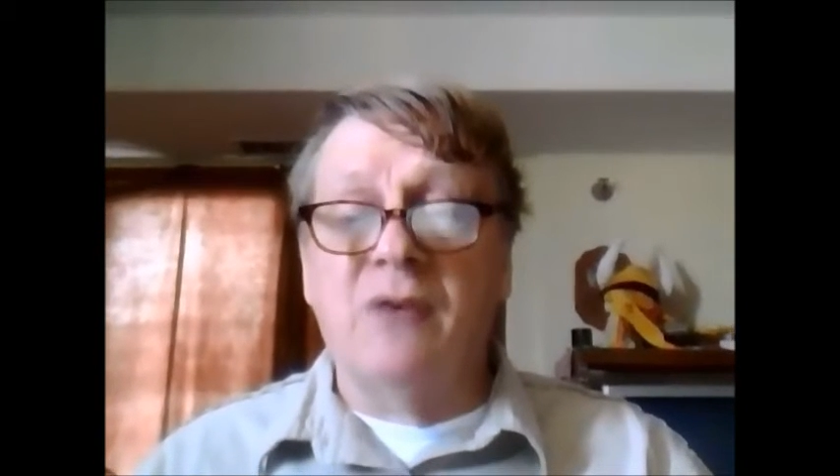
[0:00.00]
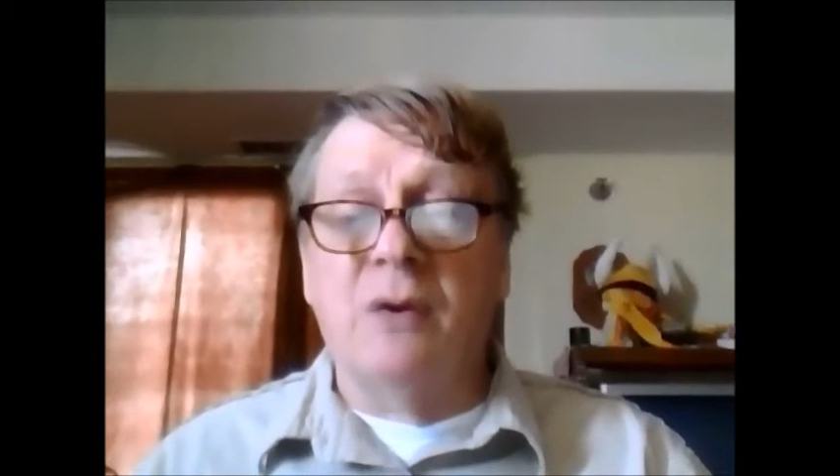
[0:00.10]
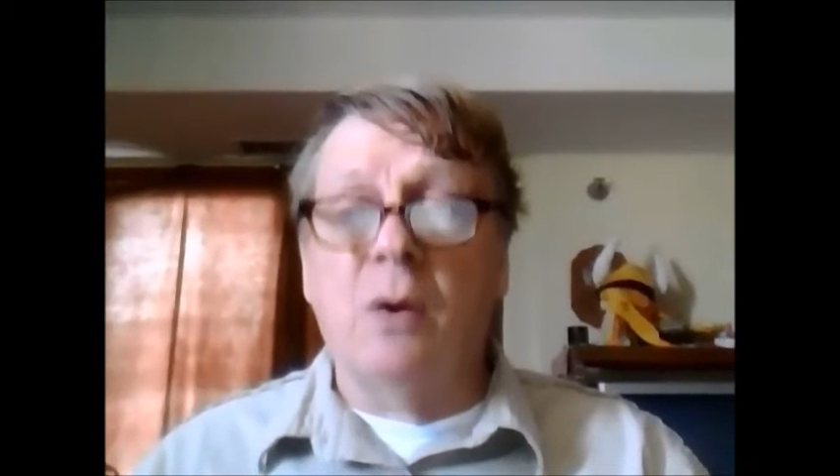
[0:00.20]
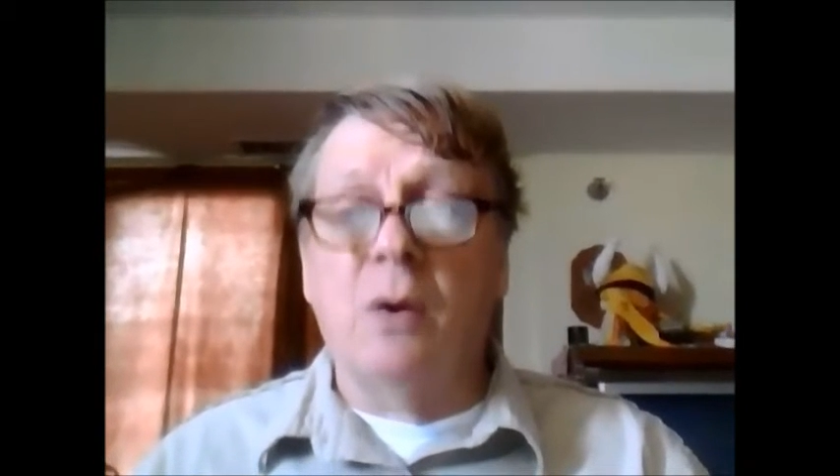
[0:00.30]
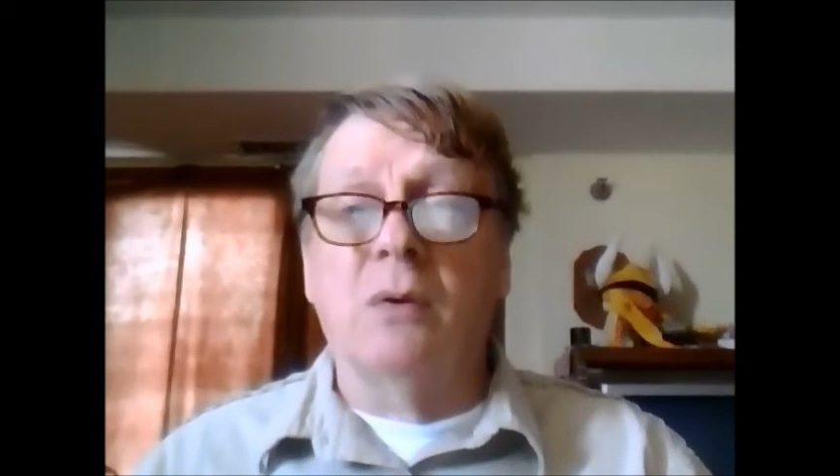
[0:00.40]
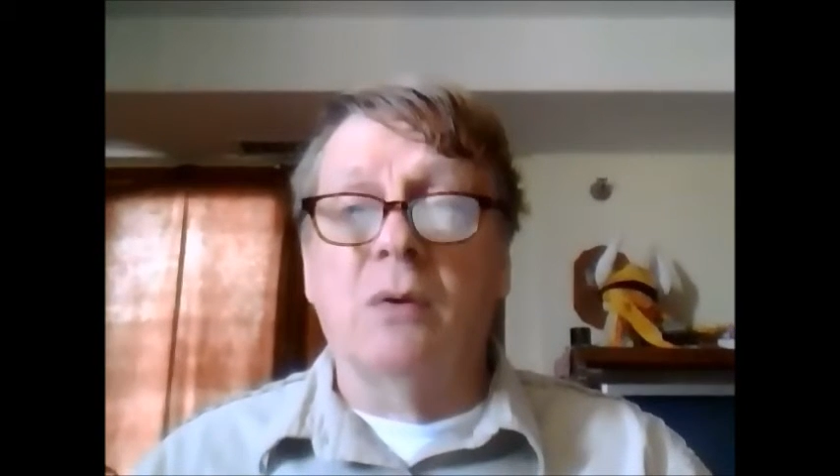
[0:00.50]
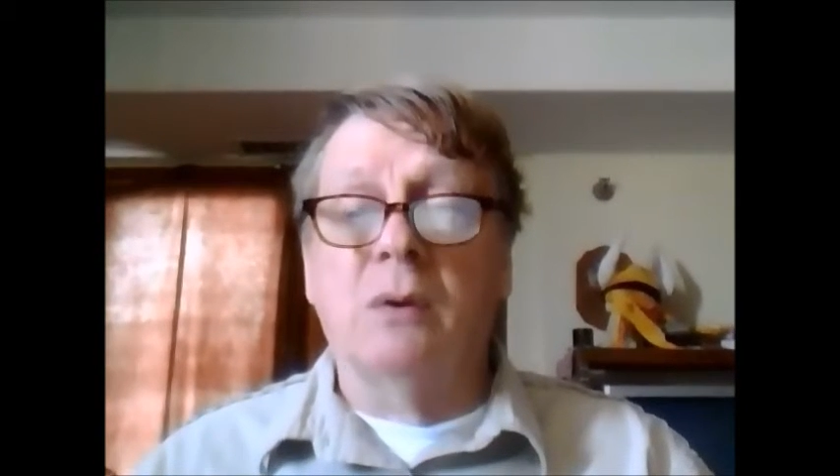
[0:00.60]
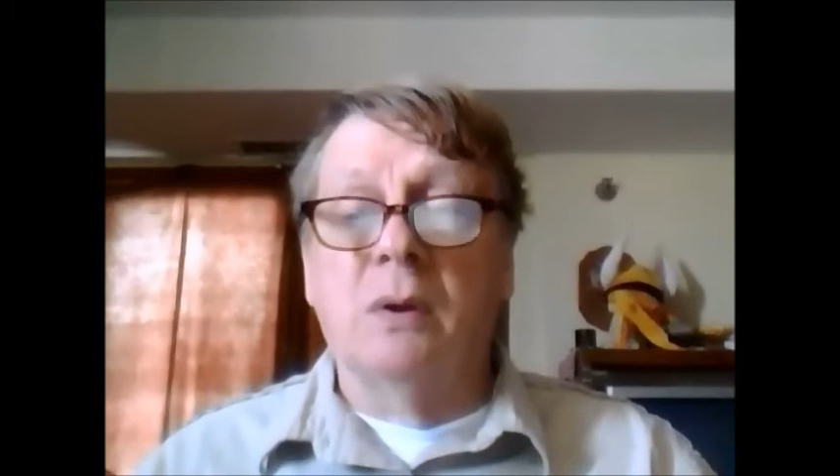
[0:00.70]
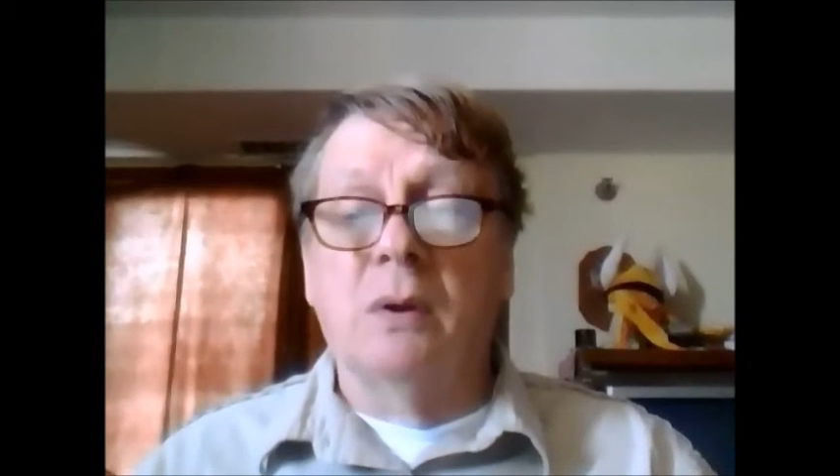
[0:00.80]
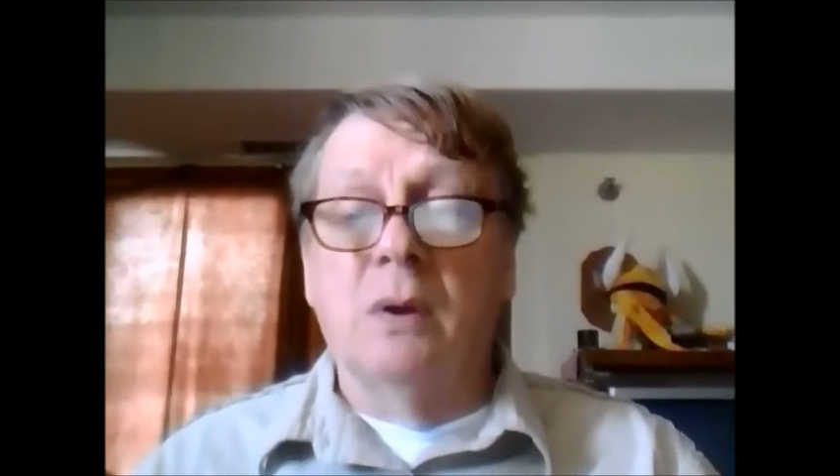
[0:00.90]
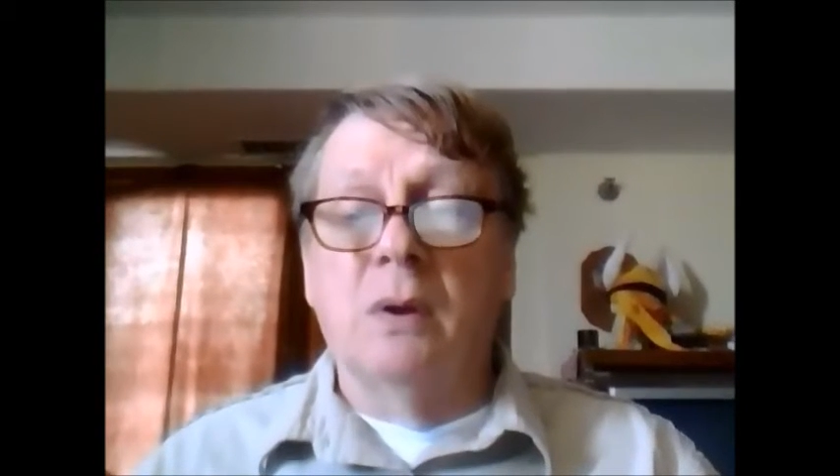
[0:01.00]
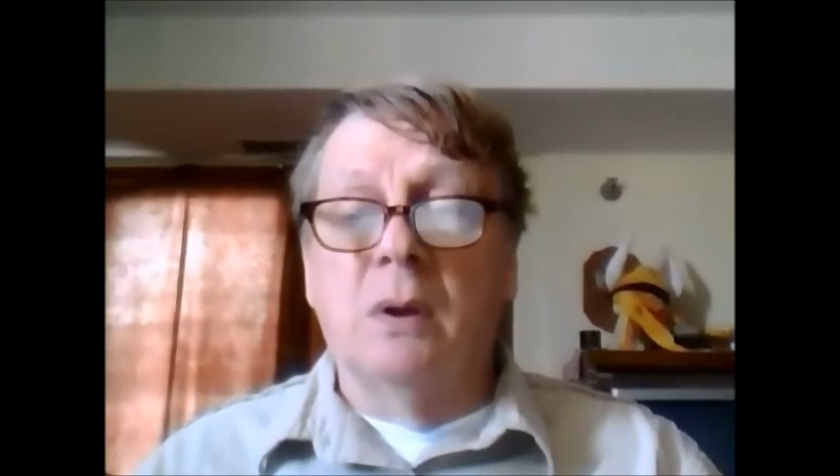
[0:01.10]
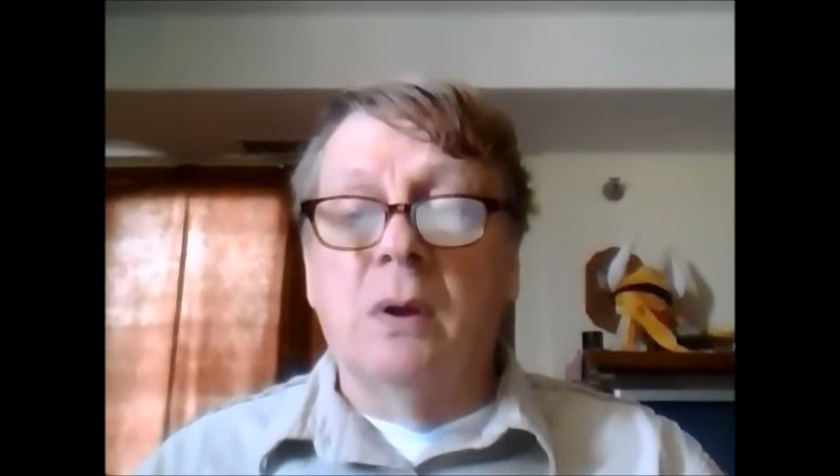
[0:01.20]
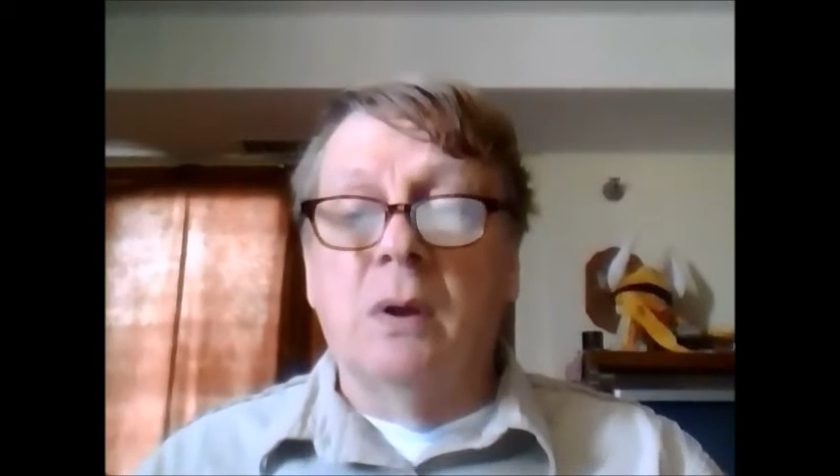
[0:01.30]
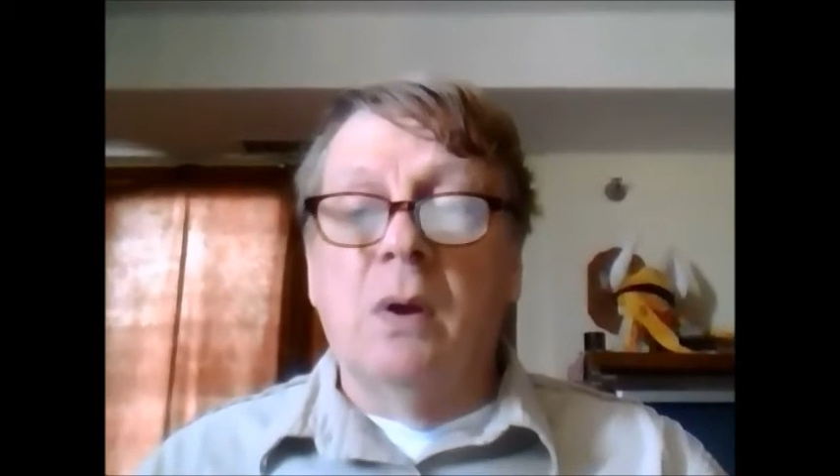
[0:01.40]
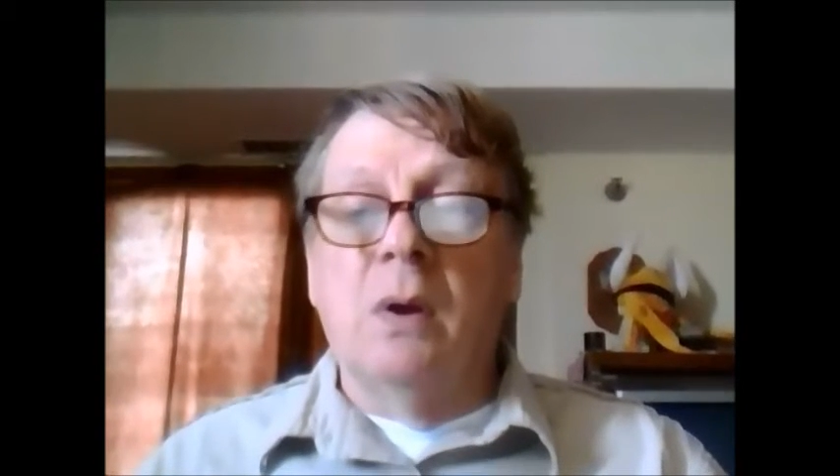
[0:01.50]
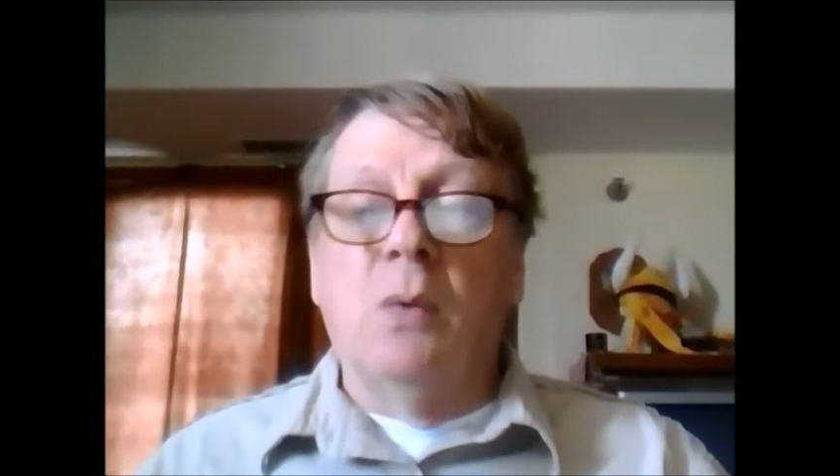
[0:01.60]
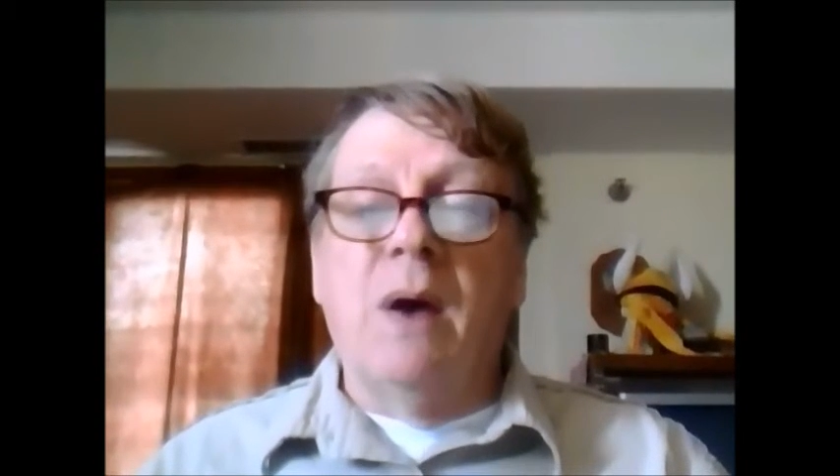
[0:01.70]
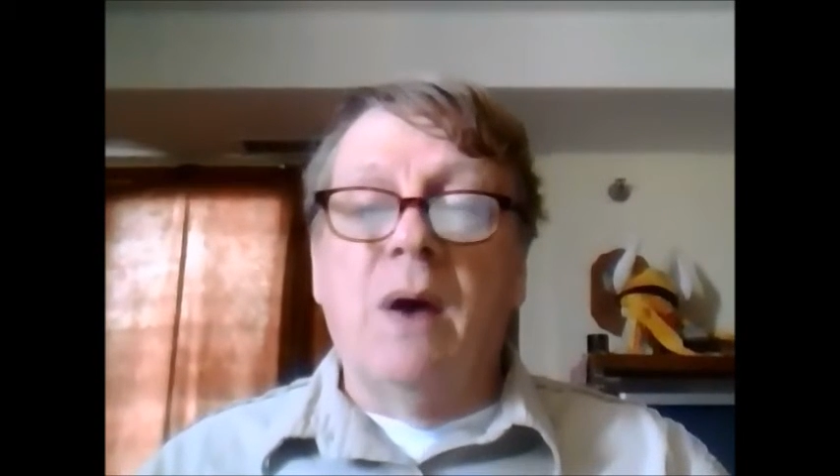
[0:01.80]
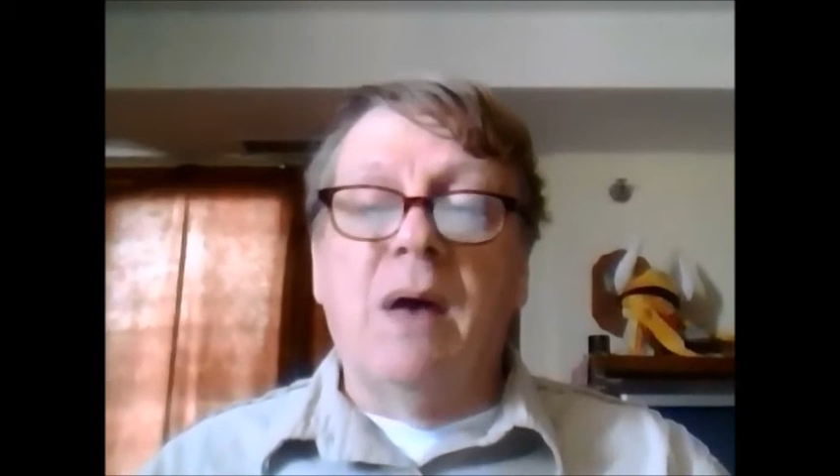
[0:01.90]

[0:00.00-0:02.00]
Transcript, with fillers: unquote. Well,